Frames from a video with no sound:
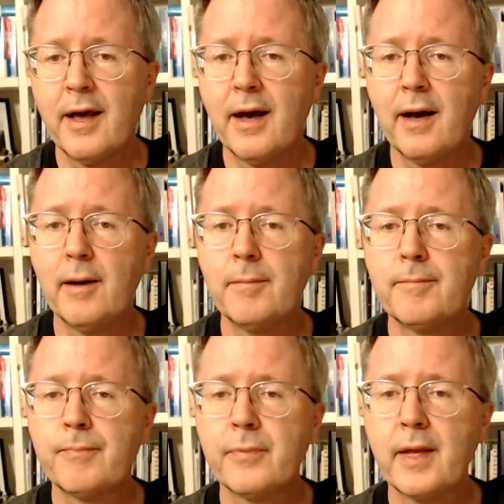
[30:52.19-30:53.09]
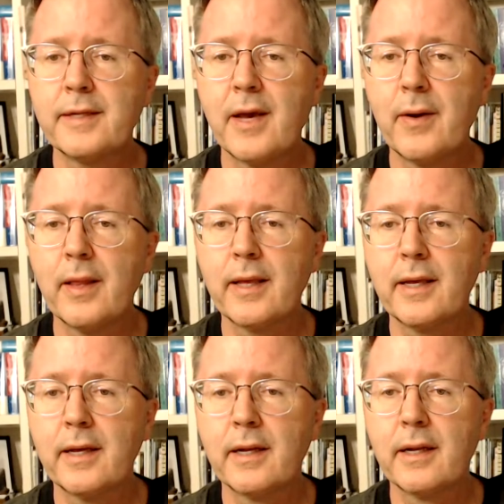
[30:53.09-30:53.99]
That's how I like
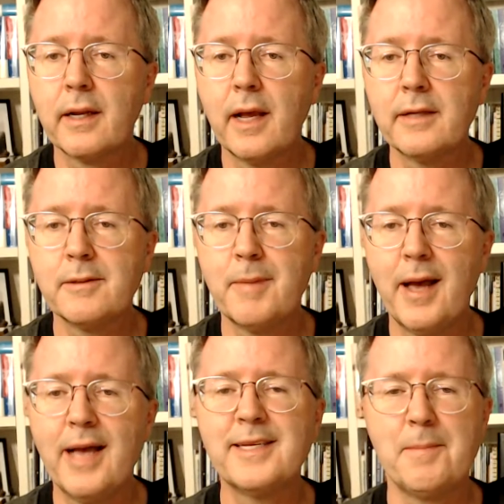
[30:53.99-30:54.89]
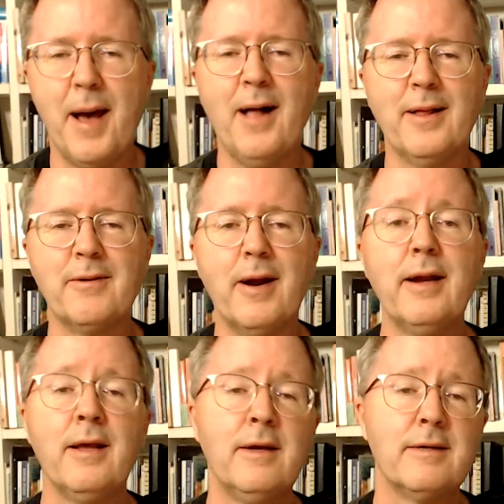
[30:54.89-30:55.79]
it as a ballad,
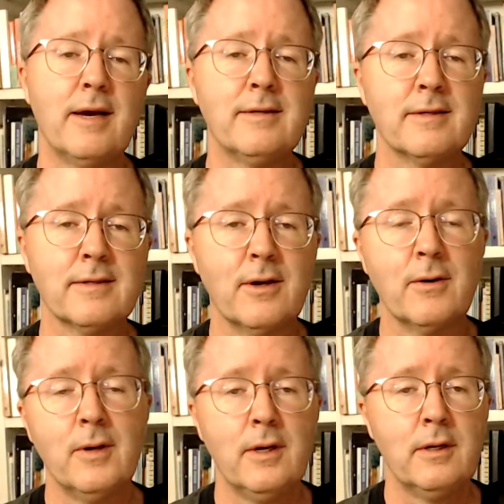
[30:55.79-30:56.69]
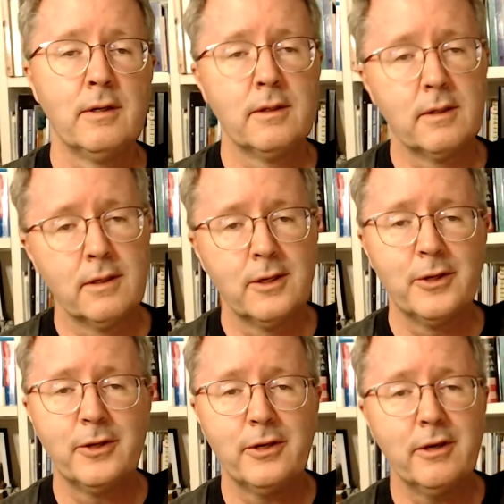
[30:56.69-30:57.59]
right? Nice and slow.
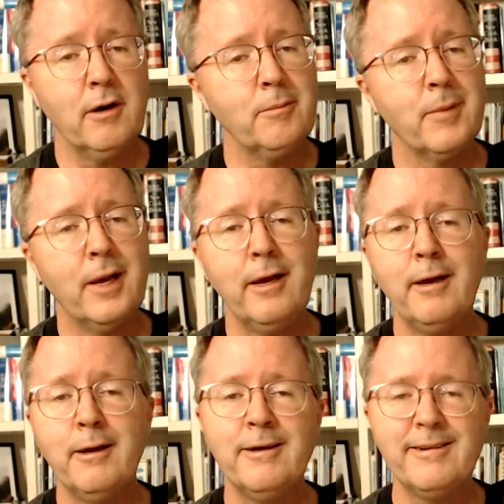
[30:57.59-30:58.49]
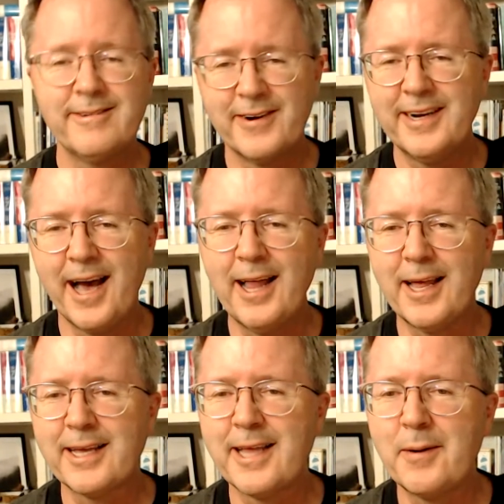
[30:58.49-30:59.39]
Young man, right? I
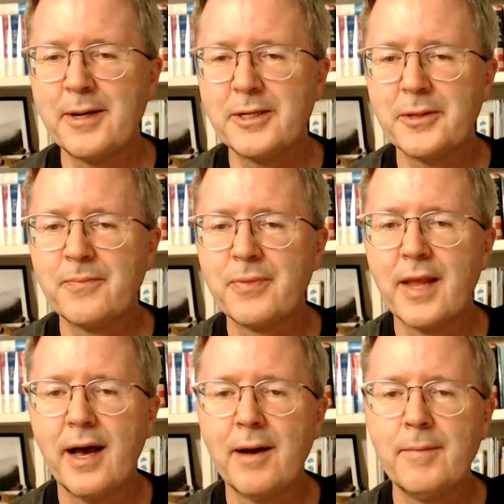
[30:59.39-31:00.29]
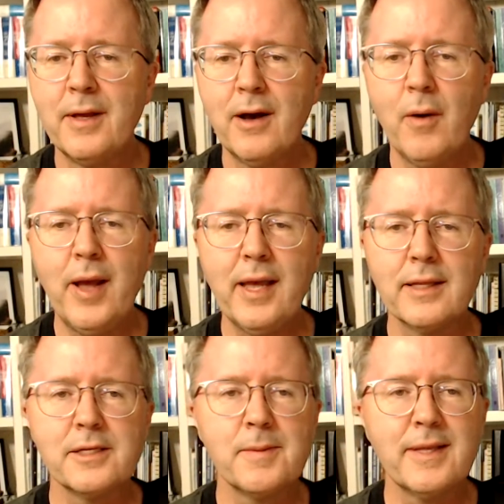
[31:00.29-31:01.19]
like it that way too. Oh, hey,
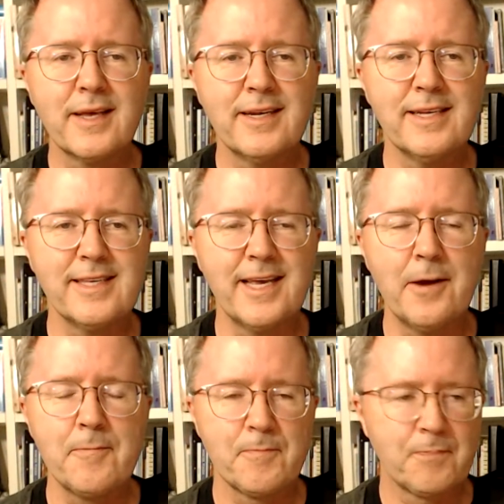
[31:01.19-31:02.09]
Elizabeth, good to see you.